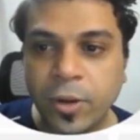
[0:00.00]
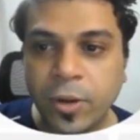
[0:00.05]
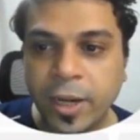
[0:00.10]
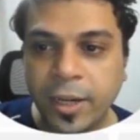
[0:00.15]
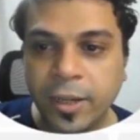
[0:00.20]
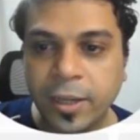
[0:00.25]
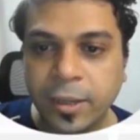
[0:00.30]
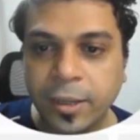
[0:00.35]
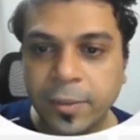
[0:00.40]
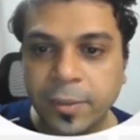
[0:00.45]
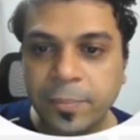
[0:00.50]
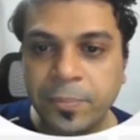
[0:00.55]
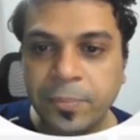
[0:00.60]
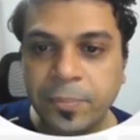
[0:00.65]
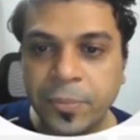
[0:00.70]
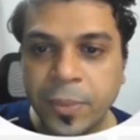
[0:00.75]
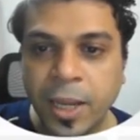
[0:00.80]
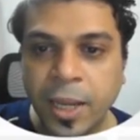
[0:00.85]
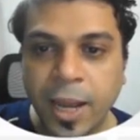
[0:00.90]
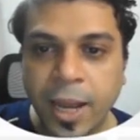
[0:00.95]
account data,
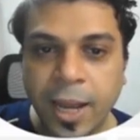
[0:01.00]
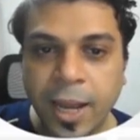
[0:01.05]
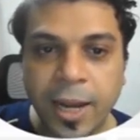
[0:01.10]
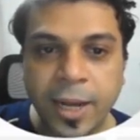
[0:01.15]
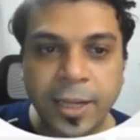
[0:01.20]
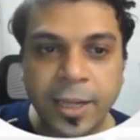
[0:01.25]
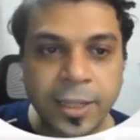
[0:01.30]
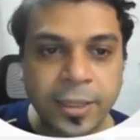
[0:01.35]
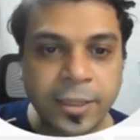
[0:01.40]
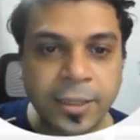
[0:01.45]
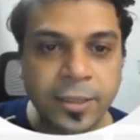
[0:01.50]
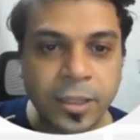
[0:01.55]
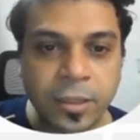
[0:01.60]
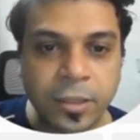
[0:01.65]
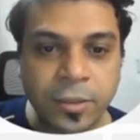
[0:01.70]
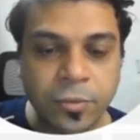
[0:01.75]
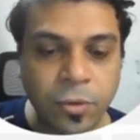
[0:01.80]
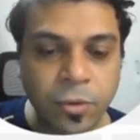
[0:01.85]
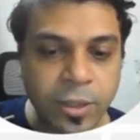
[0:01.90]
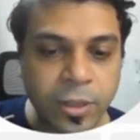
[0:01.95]
and
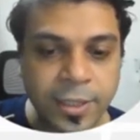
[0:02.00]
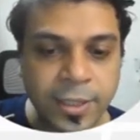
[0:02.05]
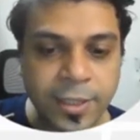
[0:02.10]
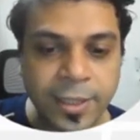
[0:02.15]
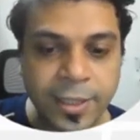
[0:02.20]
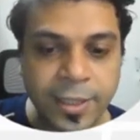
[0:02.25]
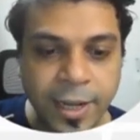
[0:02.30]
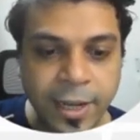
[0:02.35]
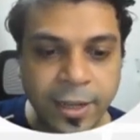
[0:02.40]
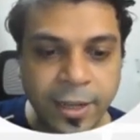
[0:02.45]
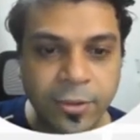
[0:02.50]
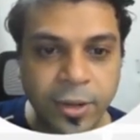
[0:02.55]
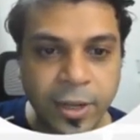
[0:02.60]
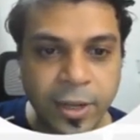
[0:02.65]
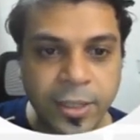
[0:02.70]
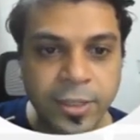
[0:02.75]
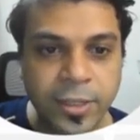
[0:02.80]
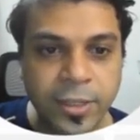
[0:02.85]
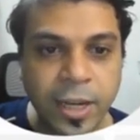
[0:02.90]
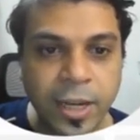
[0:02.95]
this is for a certain date
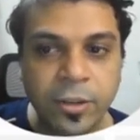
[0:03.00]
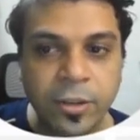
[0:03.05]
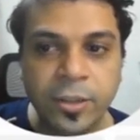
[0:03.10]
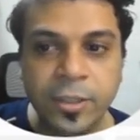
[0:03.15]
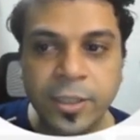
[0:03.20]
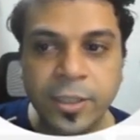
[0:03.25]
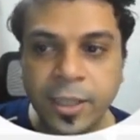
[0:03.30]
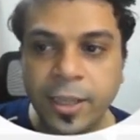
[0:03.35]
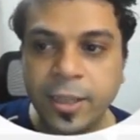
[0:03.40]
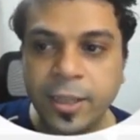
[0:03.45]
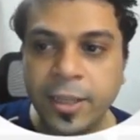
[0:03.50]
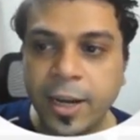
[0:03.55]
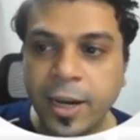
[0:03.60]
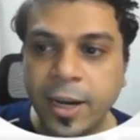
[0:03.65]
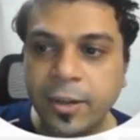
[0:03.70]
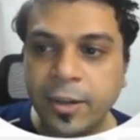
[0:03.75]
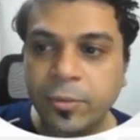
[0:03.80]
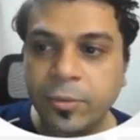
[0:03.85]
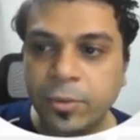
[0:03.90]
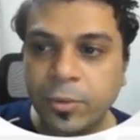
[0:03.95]
range, and you'll see
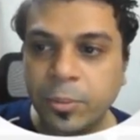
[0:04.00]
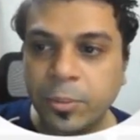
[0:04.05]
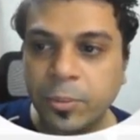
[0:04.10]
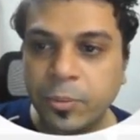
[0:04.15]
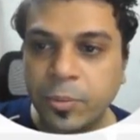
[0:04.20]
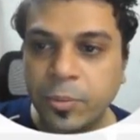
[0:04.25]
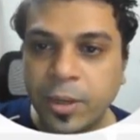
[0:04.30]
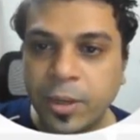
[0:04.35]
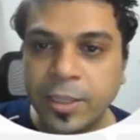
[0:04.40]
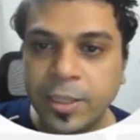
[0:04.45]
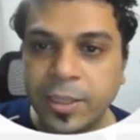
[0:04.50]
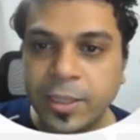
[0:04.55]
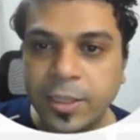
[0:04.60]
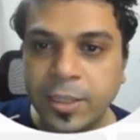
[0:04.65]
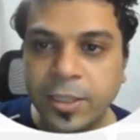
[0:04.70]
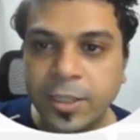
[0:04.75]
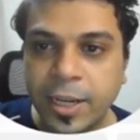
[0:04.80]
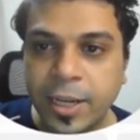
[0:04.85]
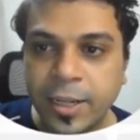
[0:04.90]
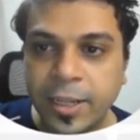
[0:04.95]
that we are
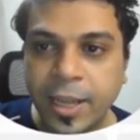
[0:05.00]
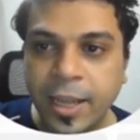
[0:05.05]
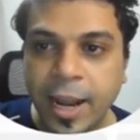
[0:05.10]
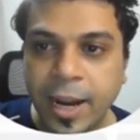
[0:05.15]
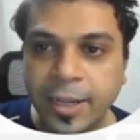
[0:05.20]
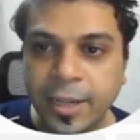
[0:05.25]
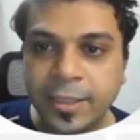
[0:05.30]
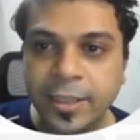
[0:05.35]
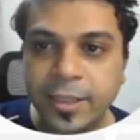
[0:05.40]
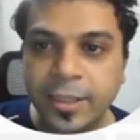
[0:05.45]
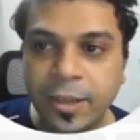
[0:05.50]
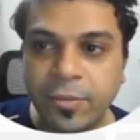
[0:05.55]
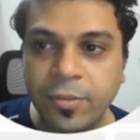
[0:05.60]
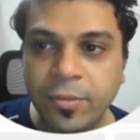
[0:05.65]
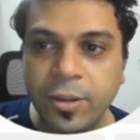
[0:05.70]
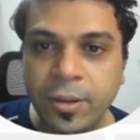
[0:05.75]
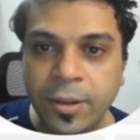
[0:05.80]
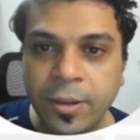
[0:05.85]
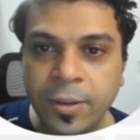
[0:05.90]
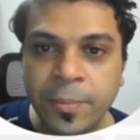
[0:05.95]
essentially at the ad set
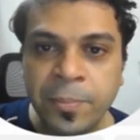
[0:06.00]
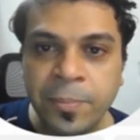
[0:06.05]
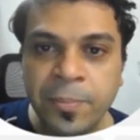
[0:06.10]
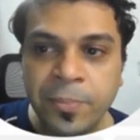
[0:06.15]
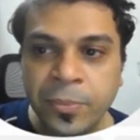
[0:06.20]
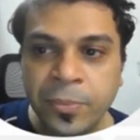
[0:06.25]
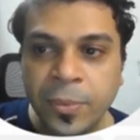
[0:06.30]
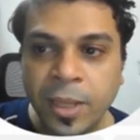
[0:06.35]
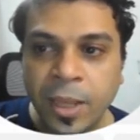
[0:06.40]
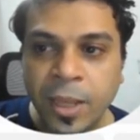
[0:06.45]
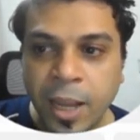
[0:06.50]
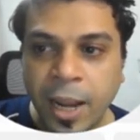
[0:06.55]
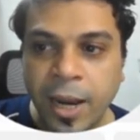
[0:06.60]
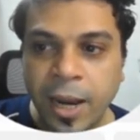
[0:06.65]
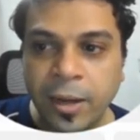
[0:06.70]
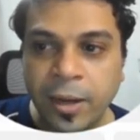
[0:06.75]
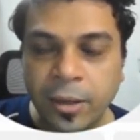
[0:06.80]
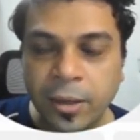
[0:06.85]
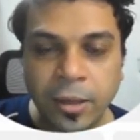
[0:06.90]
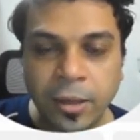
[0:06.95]
level,
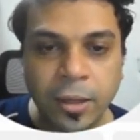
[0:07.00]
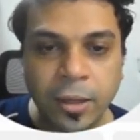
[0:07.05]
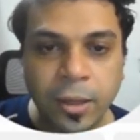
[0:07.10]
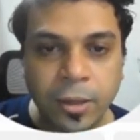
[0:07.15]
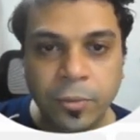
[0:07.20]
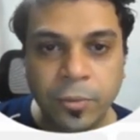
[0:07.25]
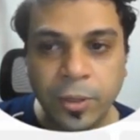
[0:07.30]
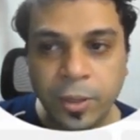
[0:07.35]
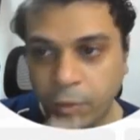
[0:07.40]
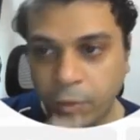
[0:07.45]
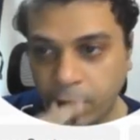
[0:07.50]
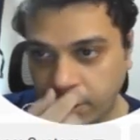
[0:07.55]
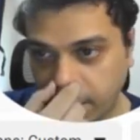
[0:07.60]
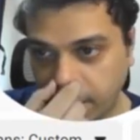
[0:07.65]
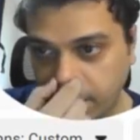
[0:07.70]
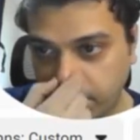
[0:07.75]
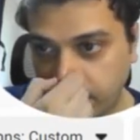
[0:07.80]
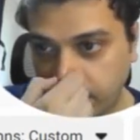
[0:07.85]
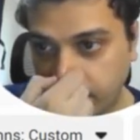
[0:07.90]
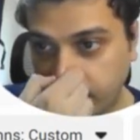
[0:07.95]
and within
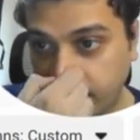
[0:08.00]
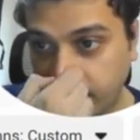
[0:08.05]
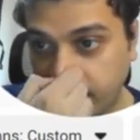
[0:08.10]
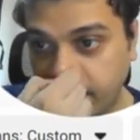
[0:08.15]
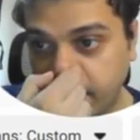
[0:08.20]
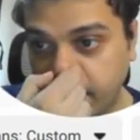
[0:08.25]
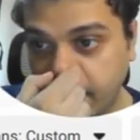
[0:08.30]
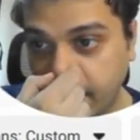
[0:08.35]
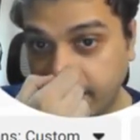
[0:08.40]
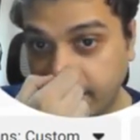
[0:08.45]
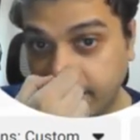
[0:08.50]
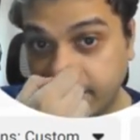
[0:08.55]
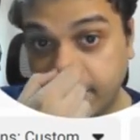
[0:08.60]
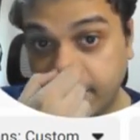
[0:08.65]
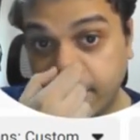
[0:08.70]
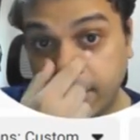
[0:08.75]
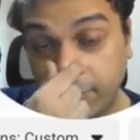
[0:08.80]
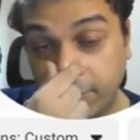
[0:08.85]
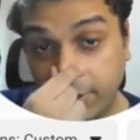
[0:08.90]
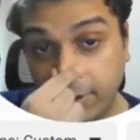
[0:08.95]
one campaign we are at an
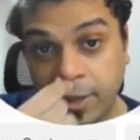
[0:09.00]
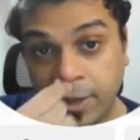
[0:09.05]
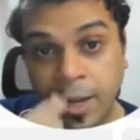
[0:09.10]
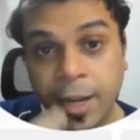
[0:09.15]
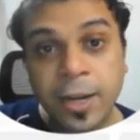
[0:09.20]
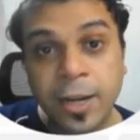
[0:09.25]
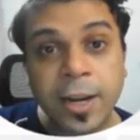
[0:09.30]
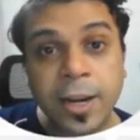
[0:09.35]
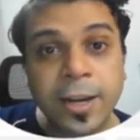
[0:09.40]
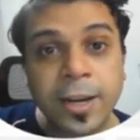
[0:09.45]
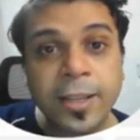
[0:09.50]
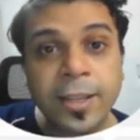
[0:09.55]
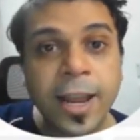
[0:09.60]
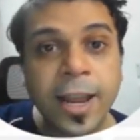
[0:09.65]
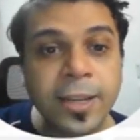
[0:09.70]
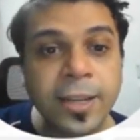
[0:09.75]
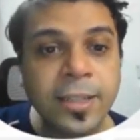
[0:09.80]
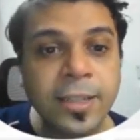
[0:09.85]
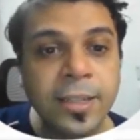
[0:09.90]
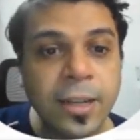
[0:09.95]
ad set level, and
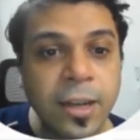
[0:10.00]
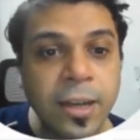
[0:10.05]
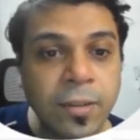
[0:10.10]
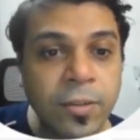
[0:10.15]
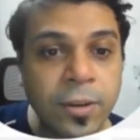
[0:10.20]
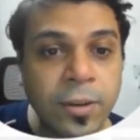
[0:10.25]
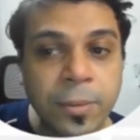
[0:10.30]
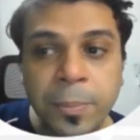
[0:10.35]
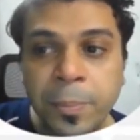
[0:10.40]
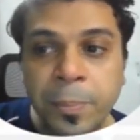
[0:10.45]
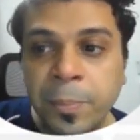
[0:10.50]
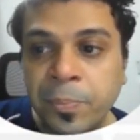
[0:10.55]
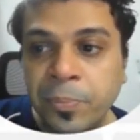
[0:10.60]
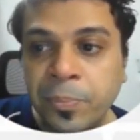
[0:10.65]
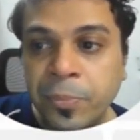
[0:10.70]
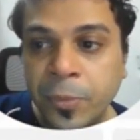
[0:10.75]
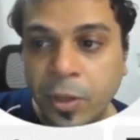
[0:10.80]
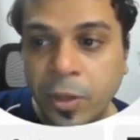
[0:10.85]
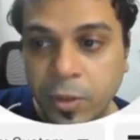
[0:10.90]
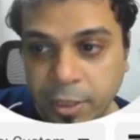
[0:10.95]
at the ad set level
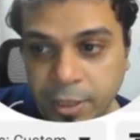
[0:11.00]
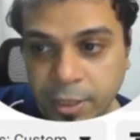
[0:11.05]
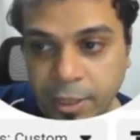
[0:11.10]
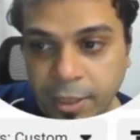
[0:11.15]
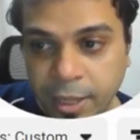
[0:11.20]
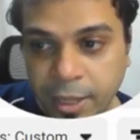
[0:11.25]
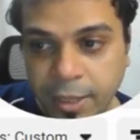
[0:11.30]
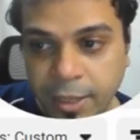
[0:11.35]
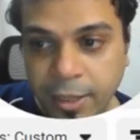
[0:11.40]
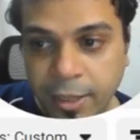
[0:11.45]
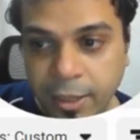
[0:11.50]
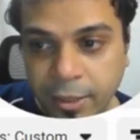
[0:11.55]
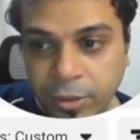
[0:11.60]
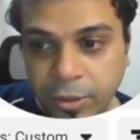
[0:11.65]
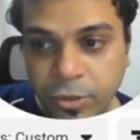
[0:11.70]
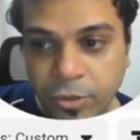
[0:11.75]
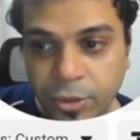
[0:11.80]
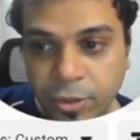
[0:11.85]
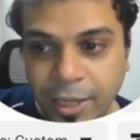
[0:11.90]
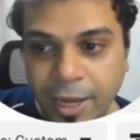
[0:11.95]
you can see that
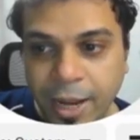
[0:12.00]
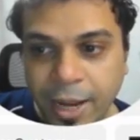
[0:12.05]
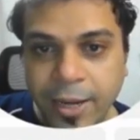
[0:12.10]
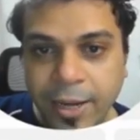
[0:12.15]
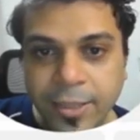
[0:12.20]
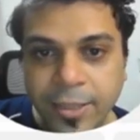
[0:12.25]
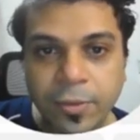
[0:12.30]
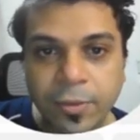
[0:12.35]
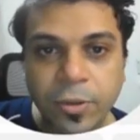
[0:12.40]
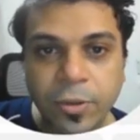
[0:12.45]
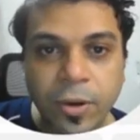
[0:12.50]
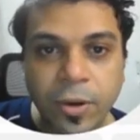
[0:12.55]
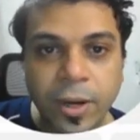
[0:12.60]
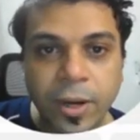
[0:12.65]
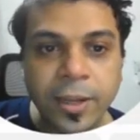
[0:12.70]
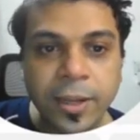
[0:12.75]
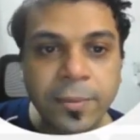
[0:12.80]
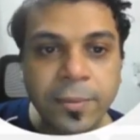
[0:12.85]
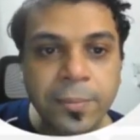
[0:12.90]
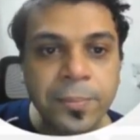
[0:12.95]
there are 3 ads that we're
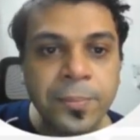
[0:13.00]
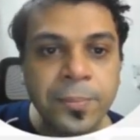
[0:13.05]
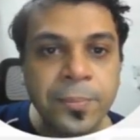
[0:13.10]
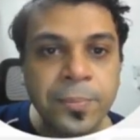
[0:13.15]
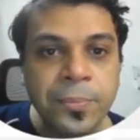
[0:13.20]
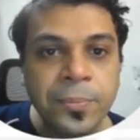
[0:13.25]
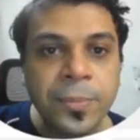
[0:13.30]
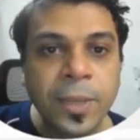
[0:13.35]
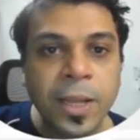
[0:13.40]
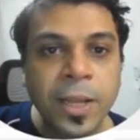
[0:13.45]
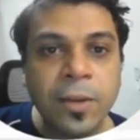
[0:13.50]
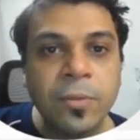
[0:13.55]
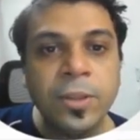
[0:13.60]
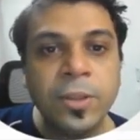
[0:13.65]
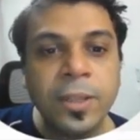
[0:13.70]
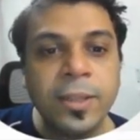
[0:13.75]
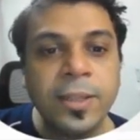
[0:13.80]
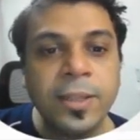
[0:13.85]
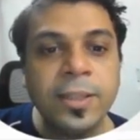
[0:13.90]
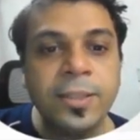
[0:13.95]
running,
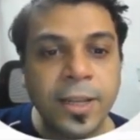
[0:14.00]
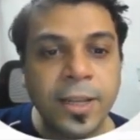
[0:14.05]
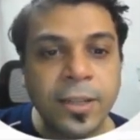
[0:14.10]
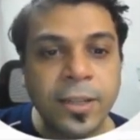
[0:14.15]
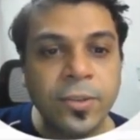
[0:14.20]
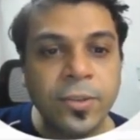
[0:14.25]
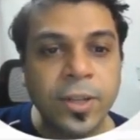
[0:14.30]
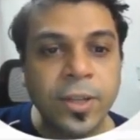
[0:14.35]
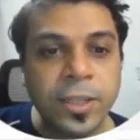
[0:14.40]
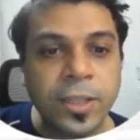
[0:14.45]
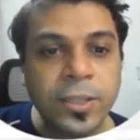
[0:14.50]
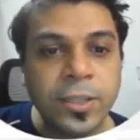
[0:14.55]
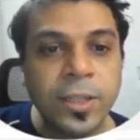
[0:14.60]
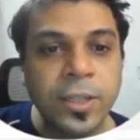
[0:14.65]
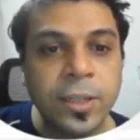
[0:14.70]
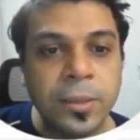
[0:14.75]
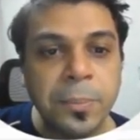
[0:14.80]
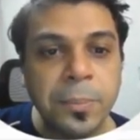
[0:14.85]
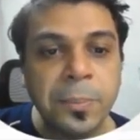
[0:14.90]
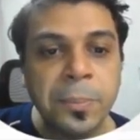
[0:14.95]
and within this date
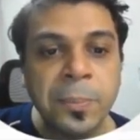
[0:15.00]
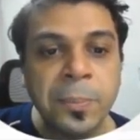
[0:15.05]
range